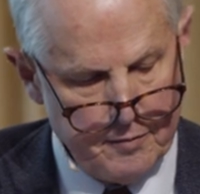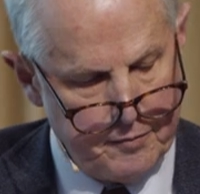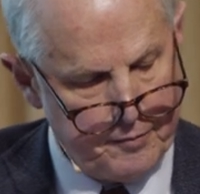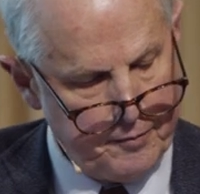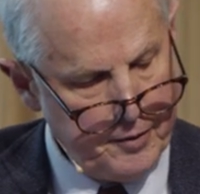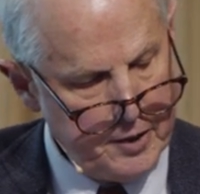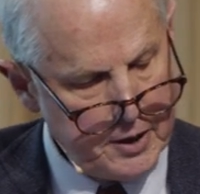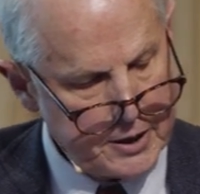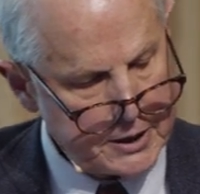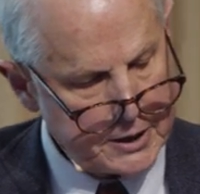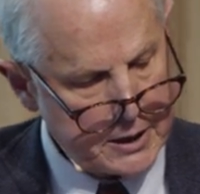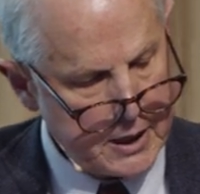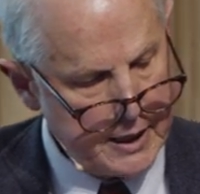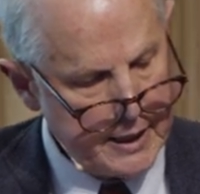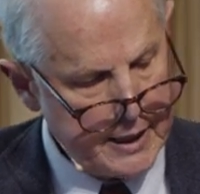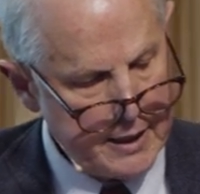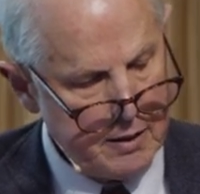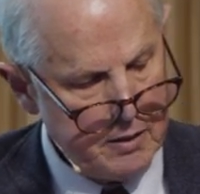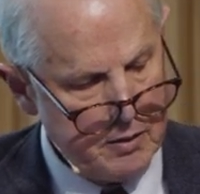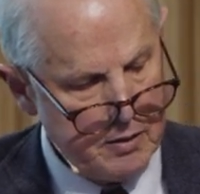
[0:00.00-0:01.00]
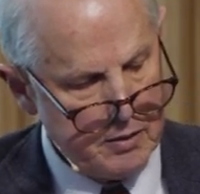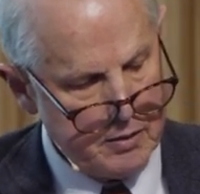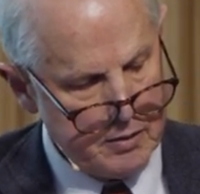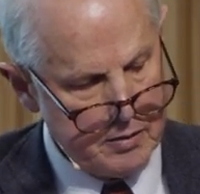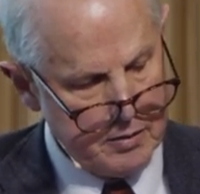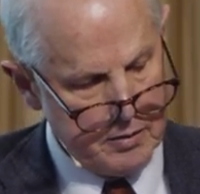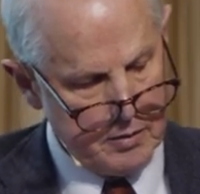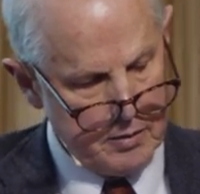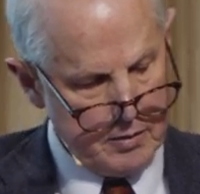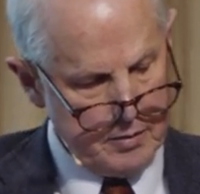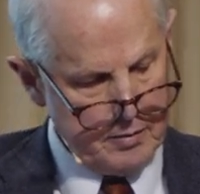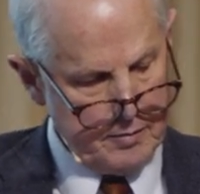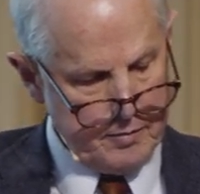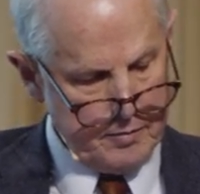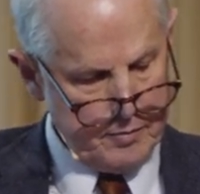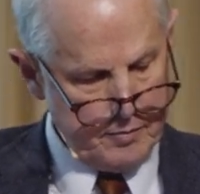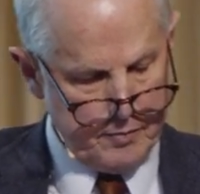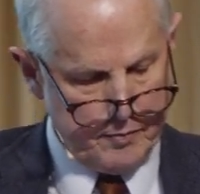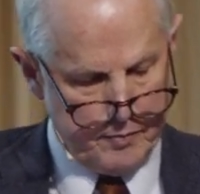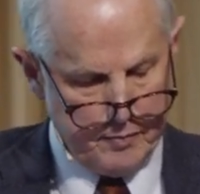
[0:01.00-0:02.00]
Firstly,
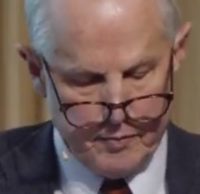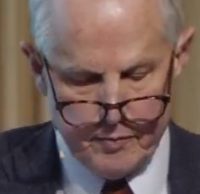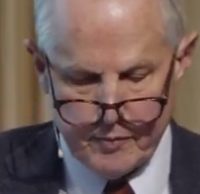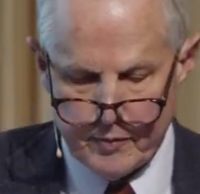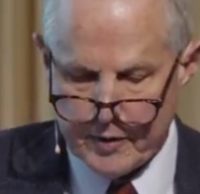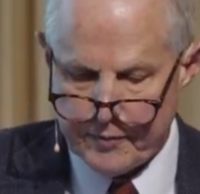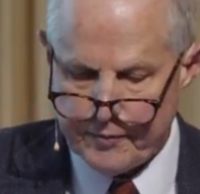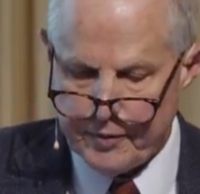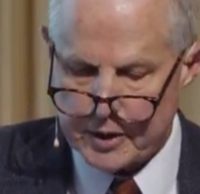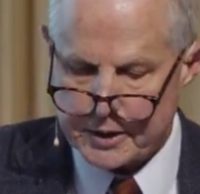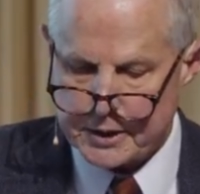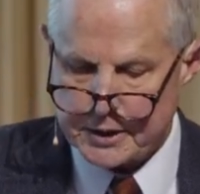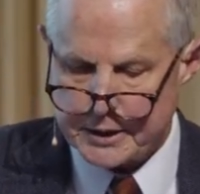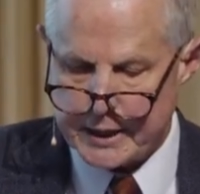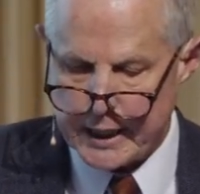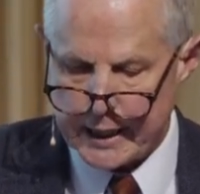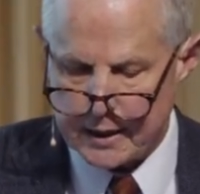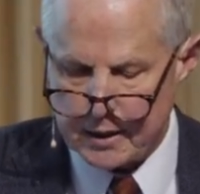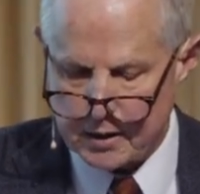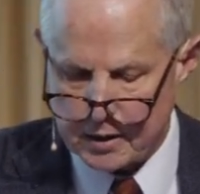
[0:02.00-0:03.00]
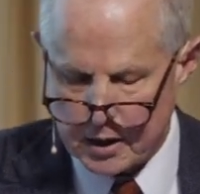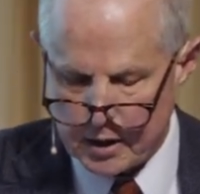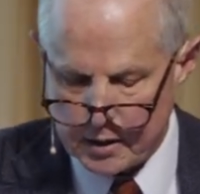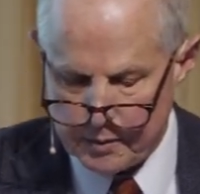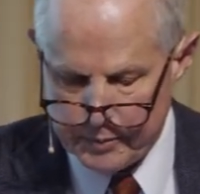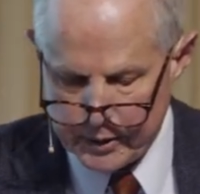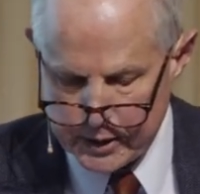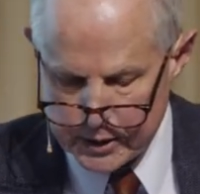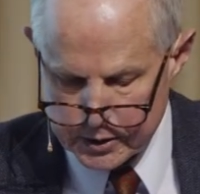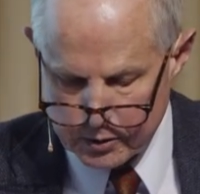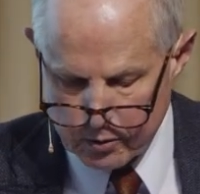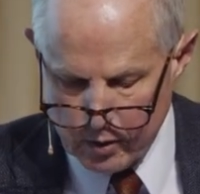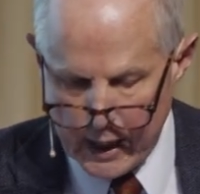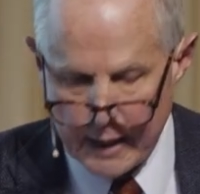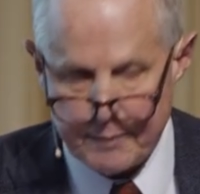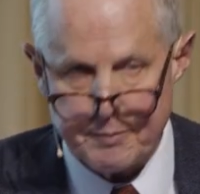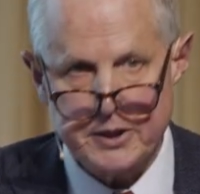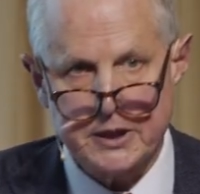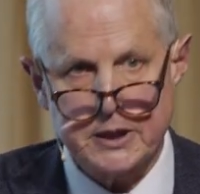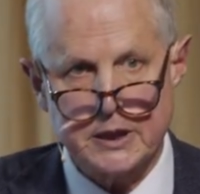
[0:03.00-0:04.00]
the first and second can be
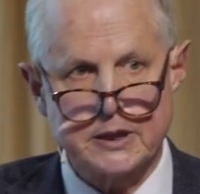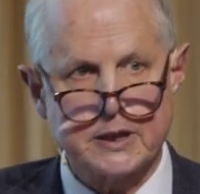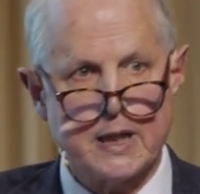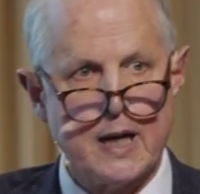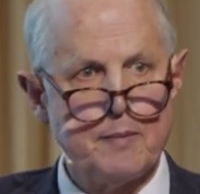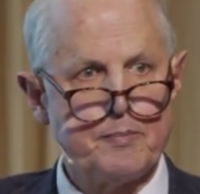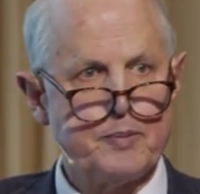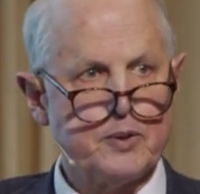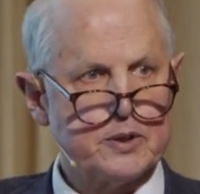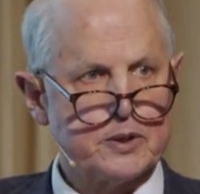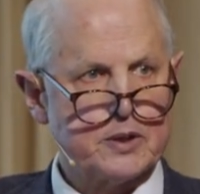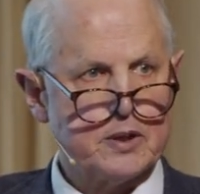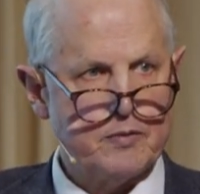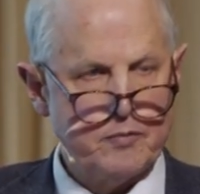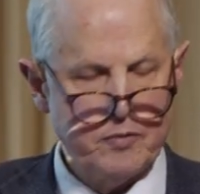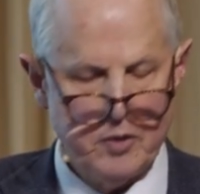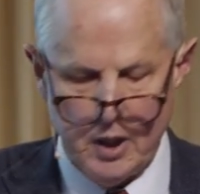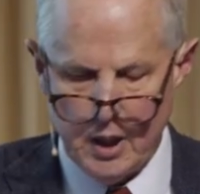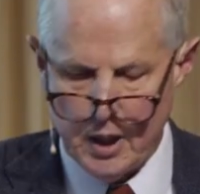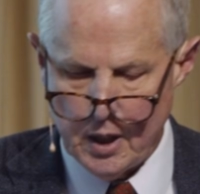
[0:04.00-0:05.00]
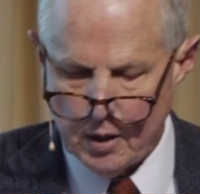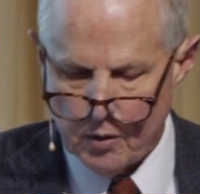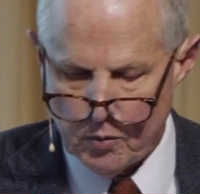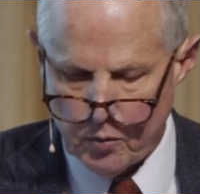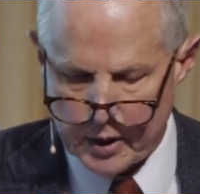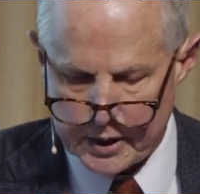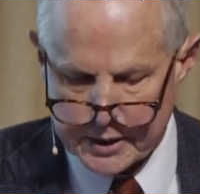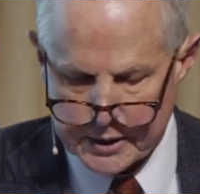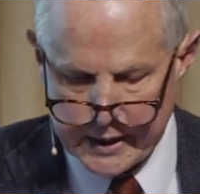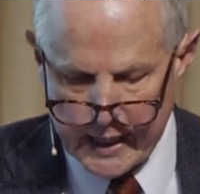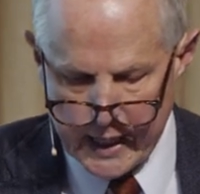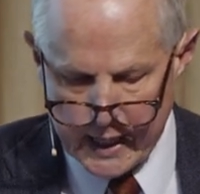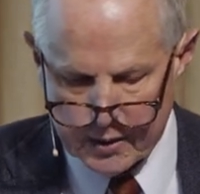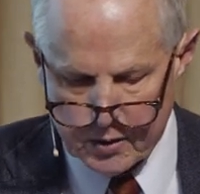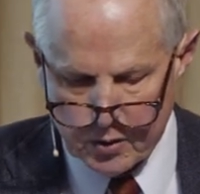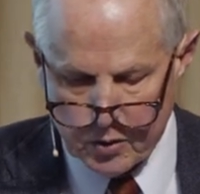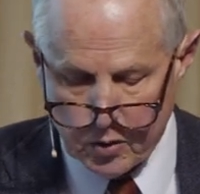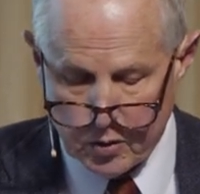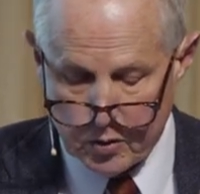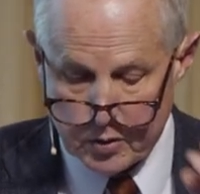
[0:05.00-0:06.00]
described as examples of what is now
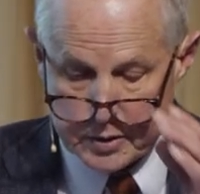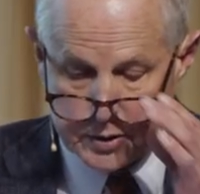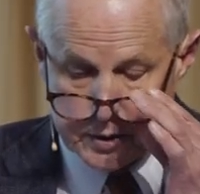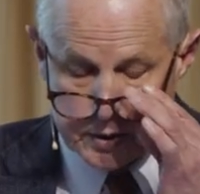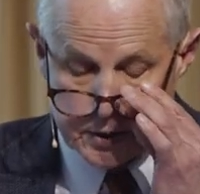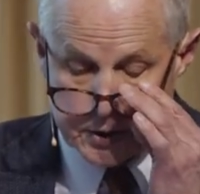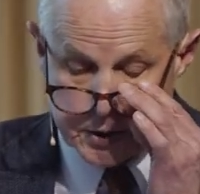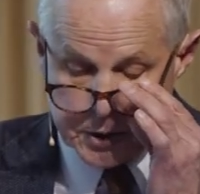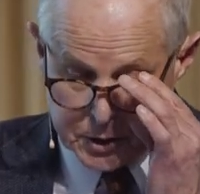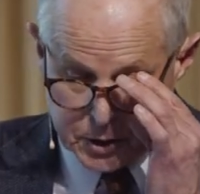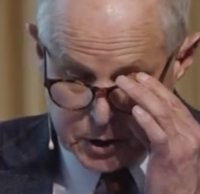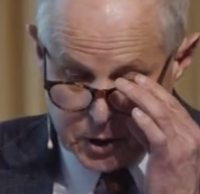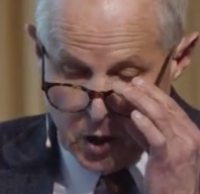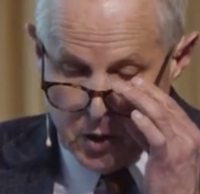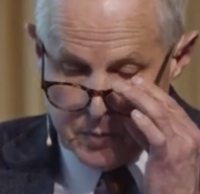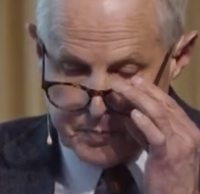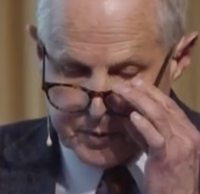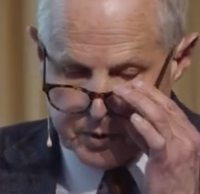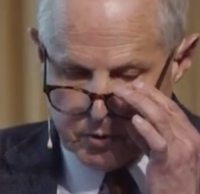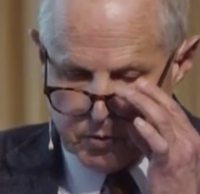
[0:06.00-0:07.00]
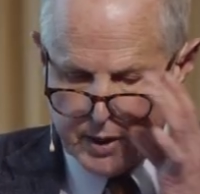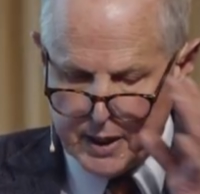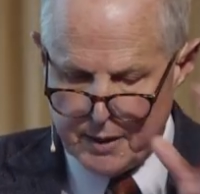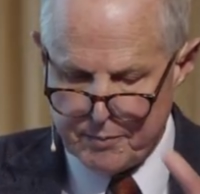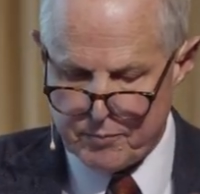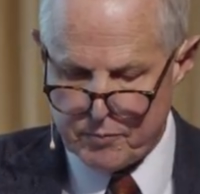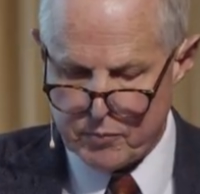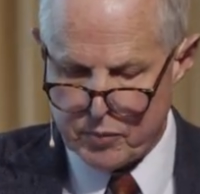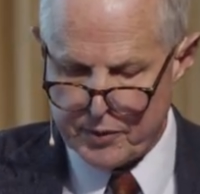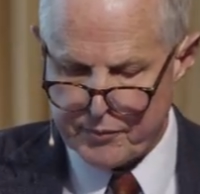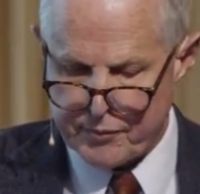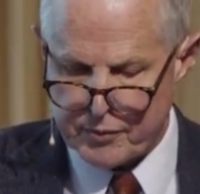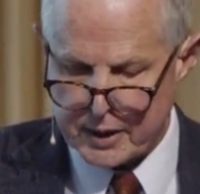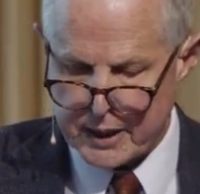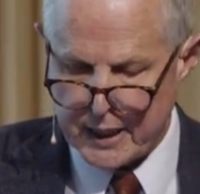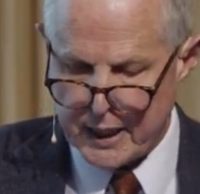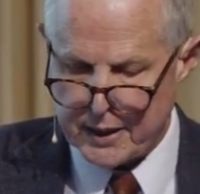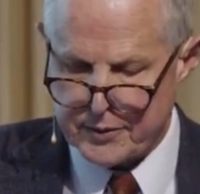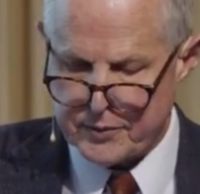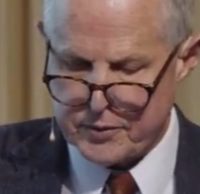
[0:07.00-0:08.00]
called scope creep with
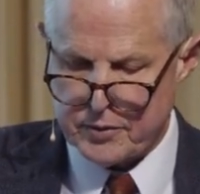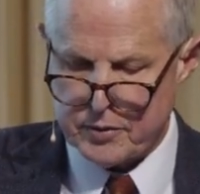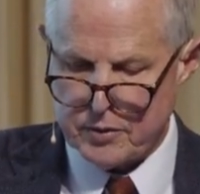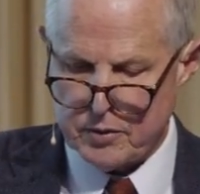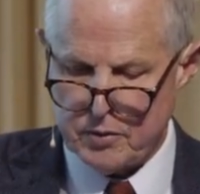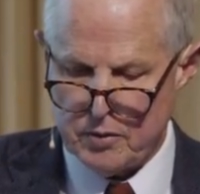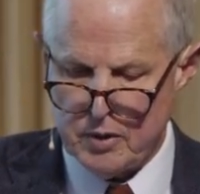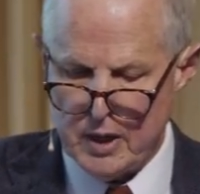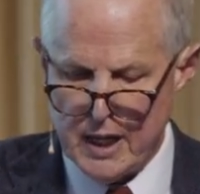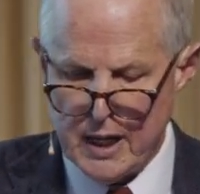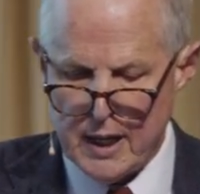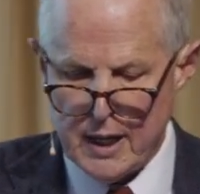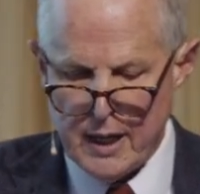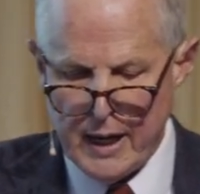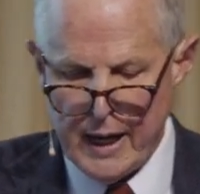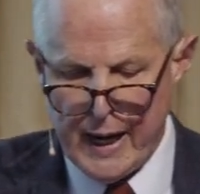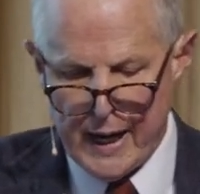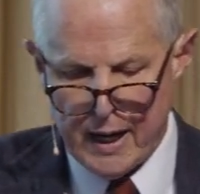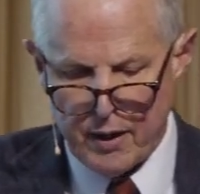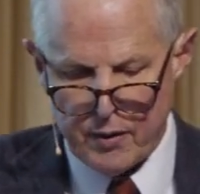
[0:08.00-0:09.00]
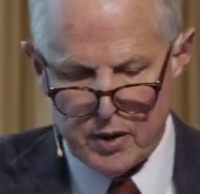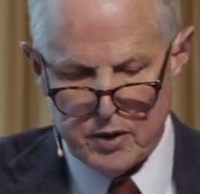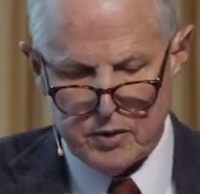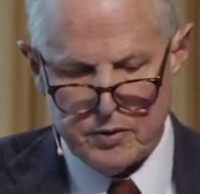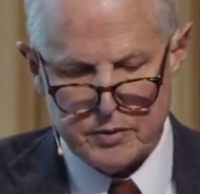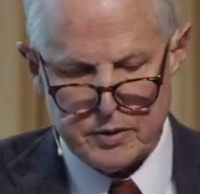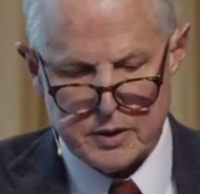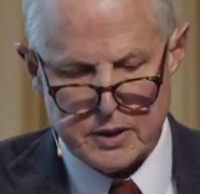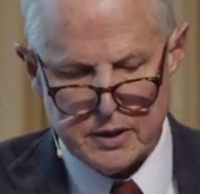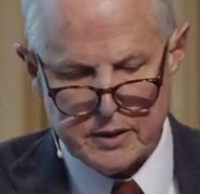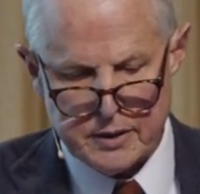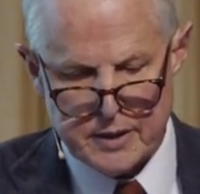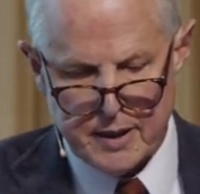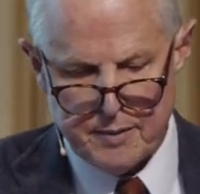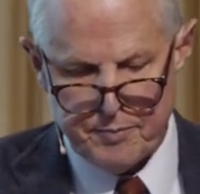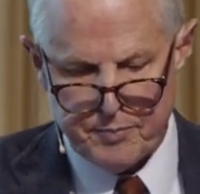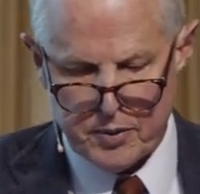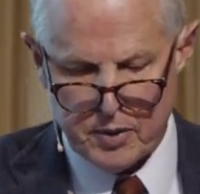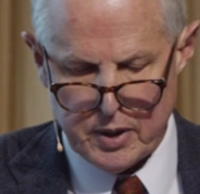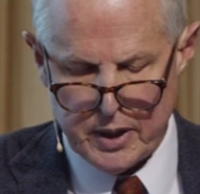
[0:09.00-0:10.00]
regard to our own
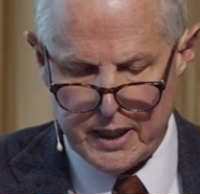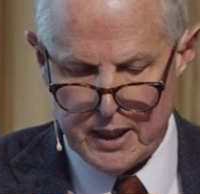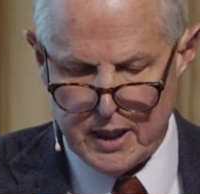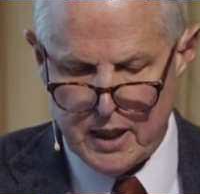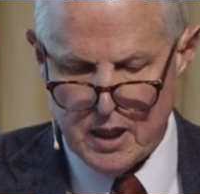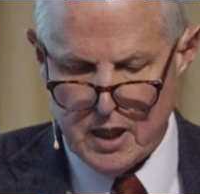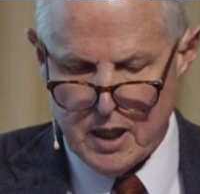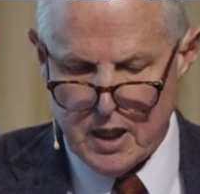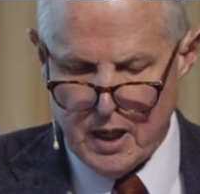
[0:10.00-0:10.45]
contemporary